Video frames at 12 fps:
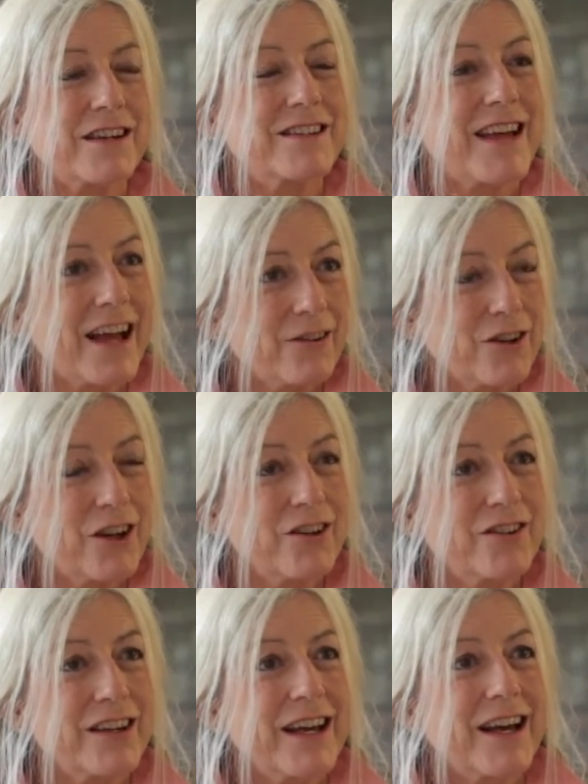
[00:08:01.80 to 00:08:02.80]

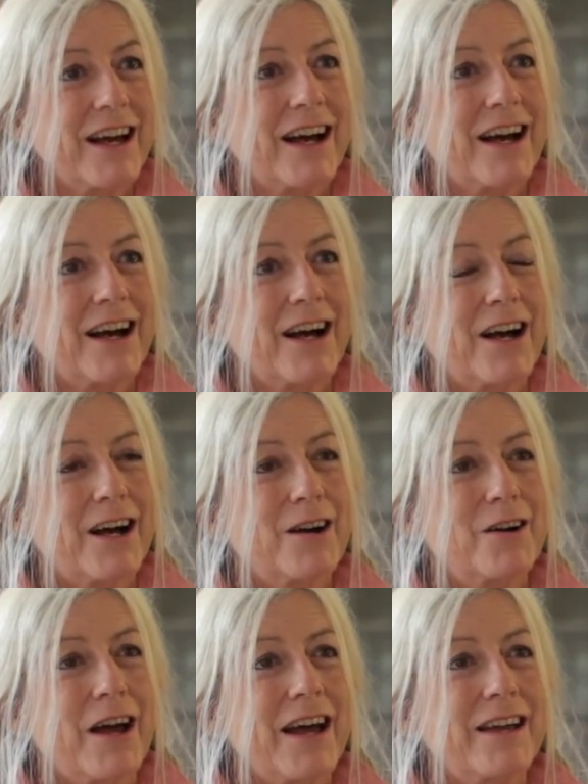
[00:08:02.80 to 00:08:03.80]
download,
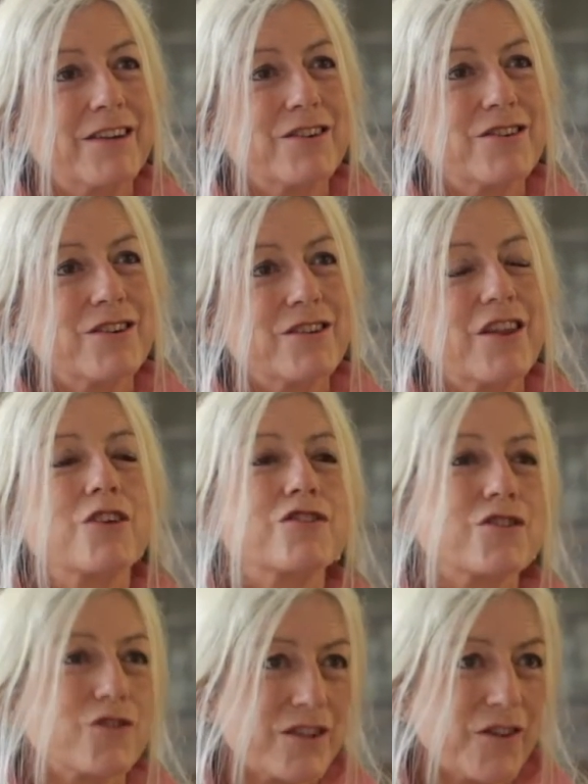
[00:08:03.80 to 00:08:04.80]
and
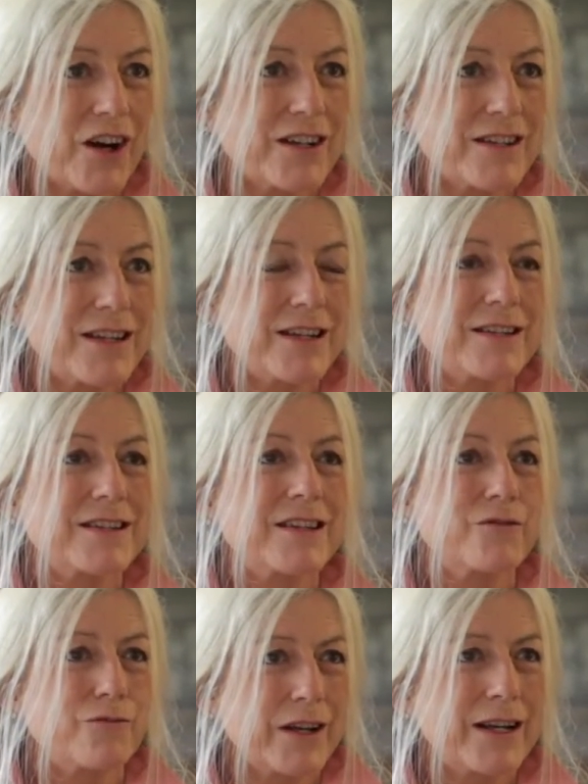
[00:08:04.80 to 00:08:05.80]
those sorts of ideas
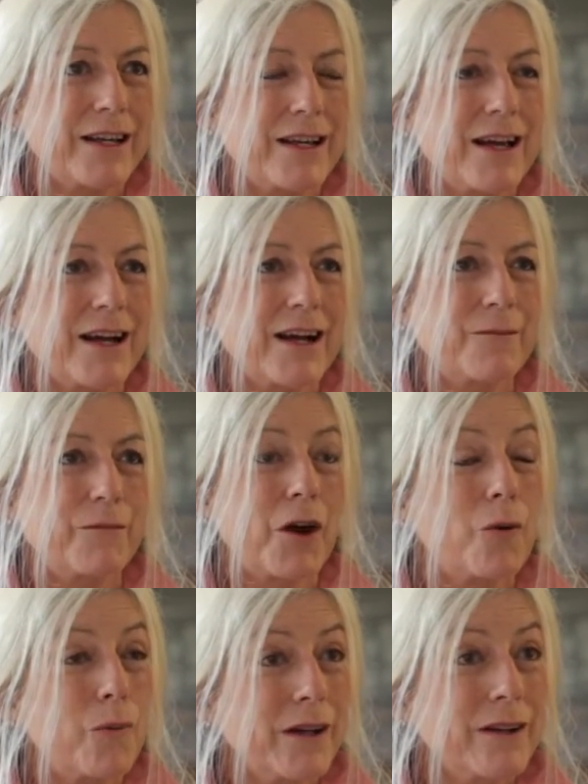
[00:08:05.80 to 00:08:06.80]
can really
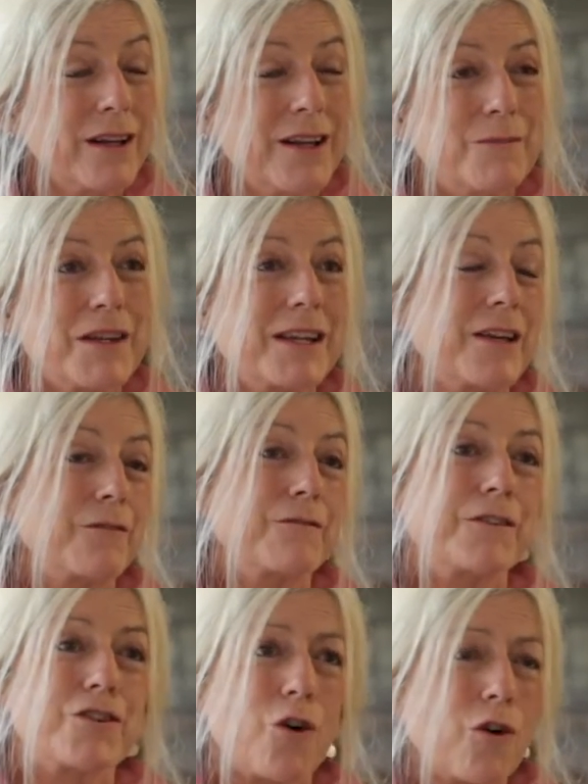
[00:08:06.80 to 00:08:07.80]
go well, particularly
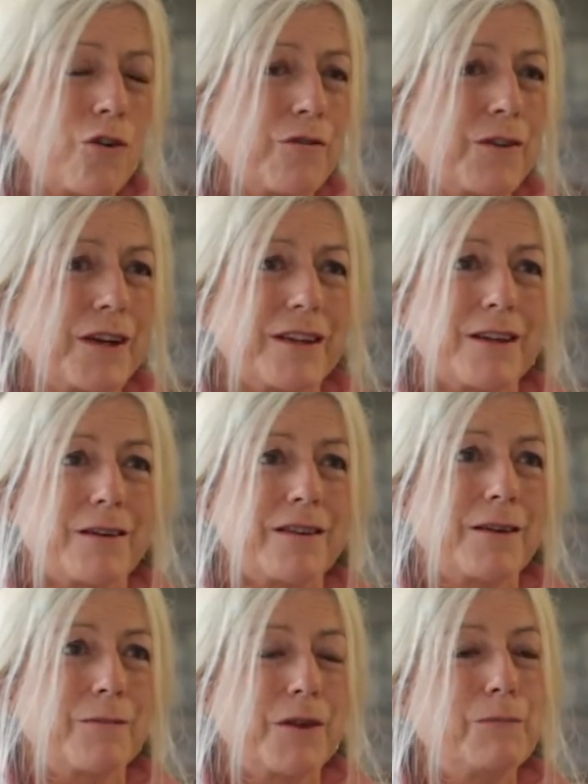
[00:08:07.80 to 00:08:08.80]
photography and
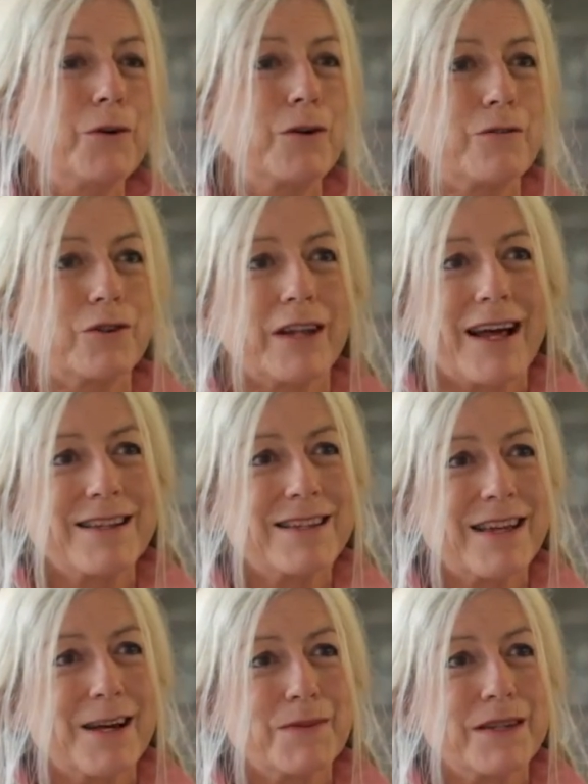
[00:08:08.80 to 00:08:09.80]
the beautiful
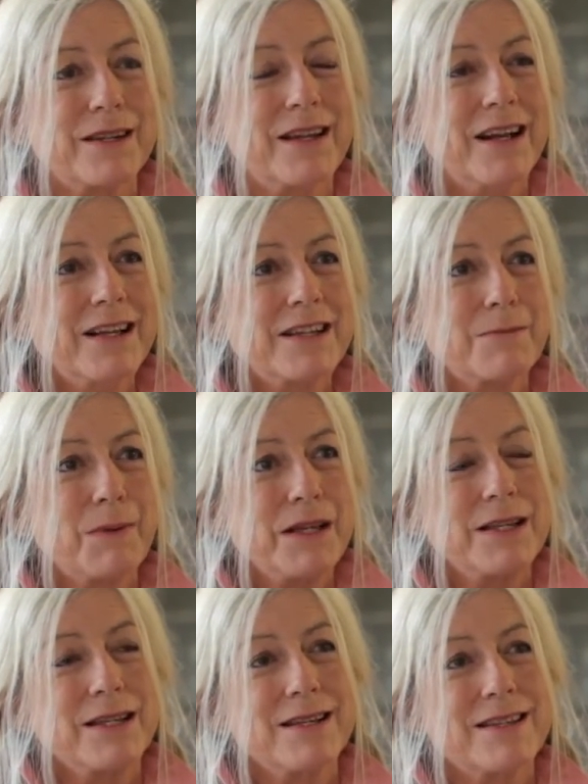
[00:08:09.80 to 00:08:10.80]
landscapes and
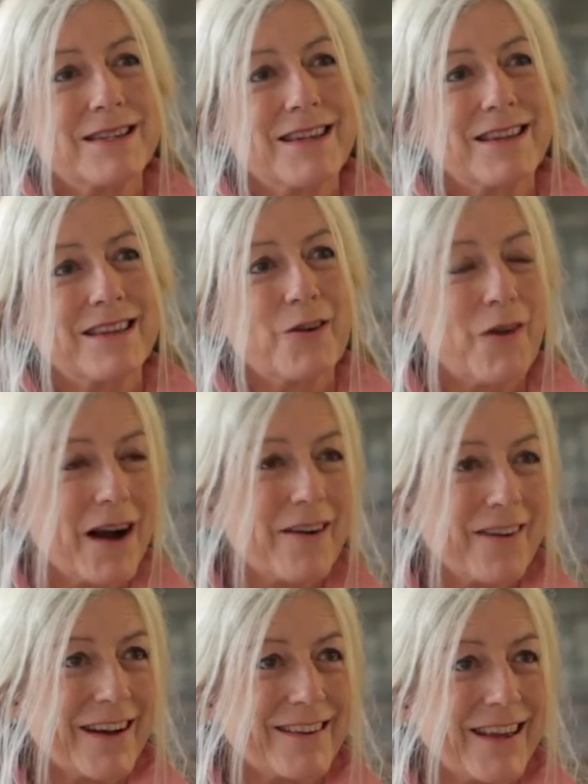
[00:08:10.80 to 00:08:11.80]
species that there
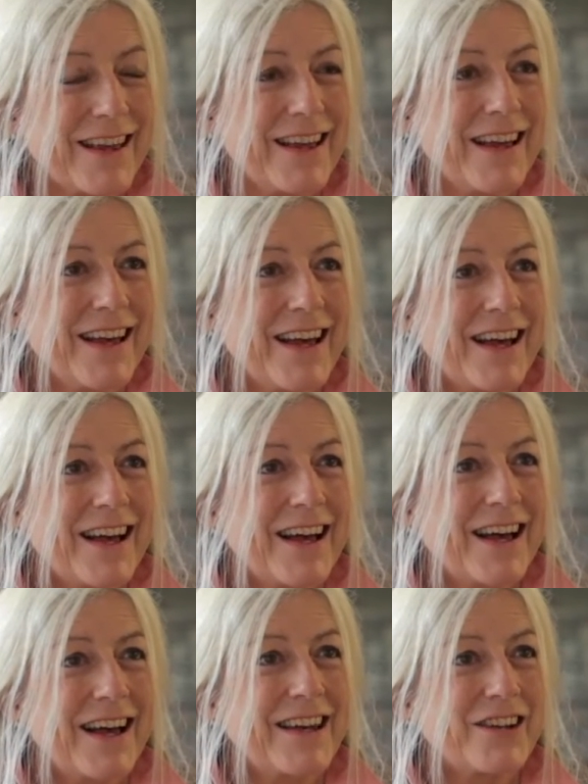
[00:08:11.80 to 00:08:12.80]
are out there,
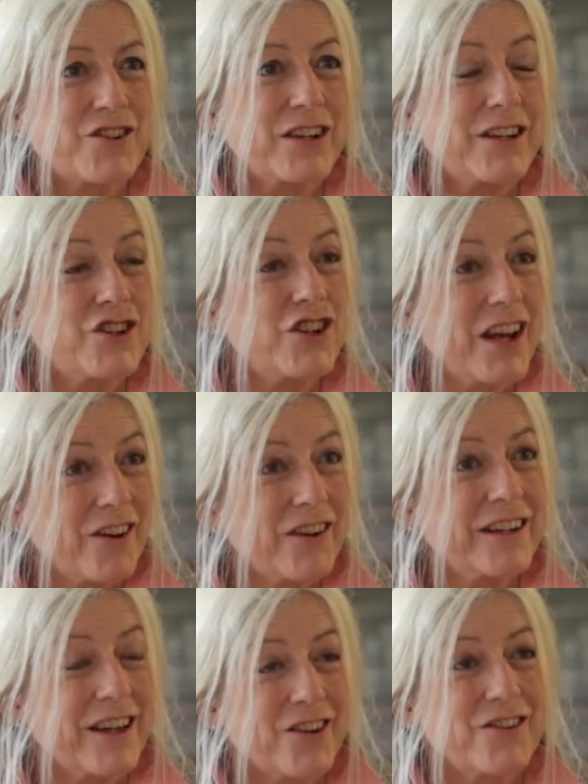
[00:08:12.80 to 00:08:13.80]
and actually
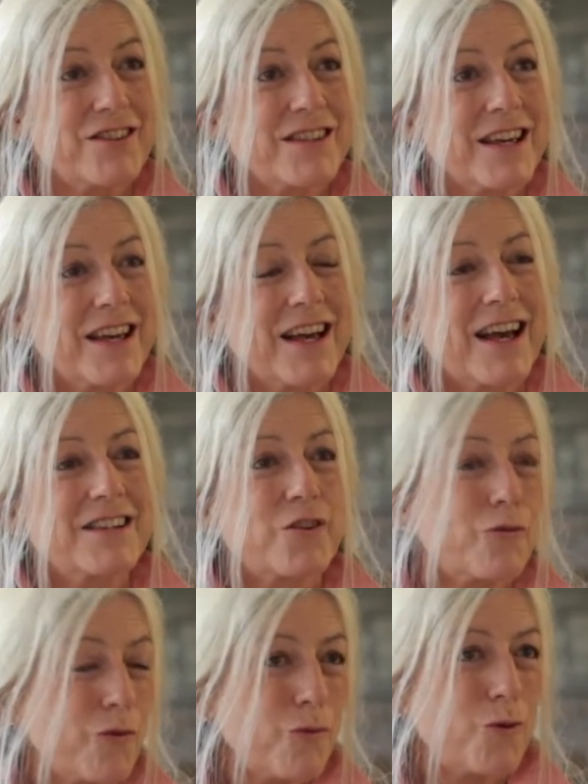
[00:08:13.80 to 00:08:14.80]
sharing those as a
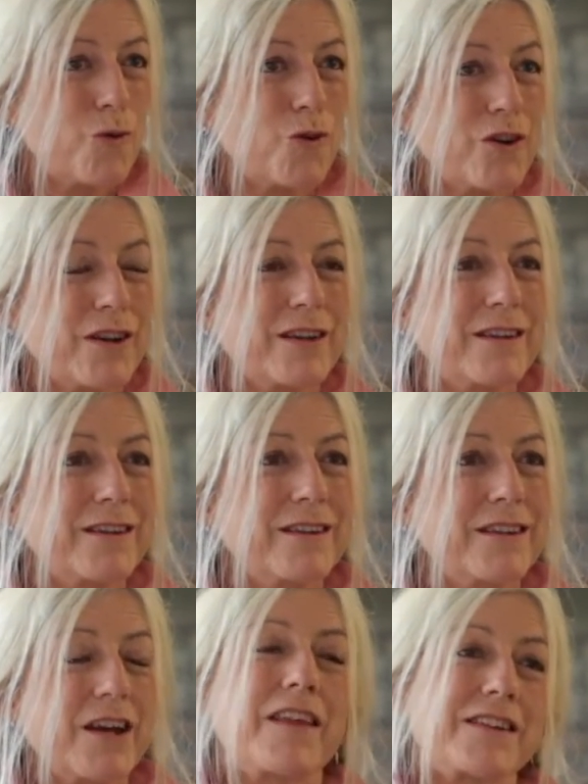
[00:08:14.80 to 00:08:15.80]
reward.
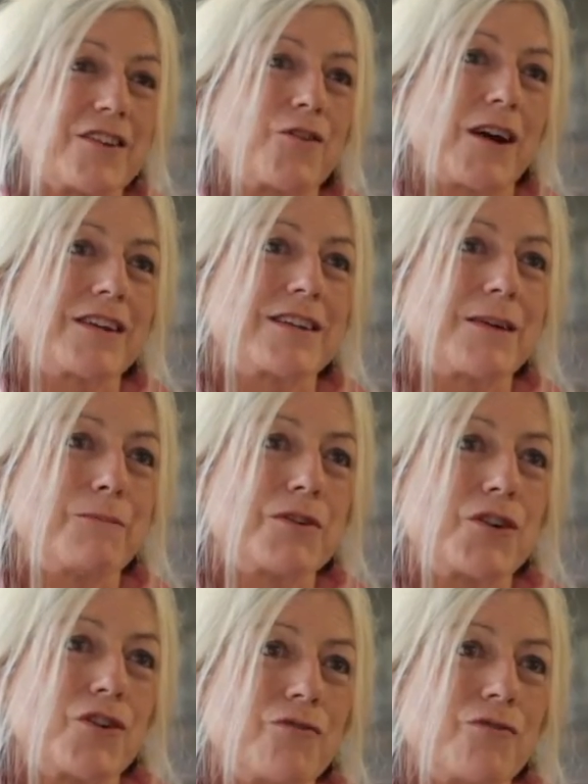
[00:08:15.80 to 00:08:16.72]
You know, that's a great tip too.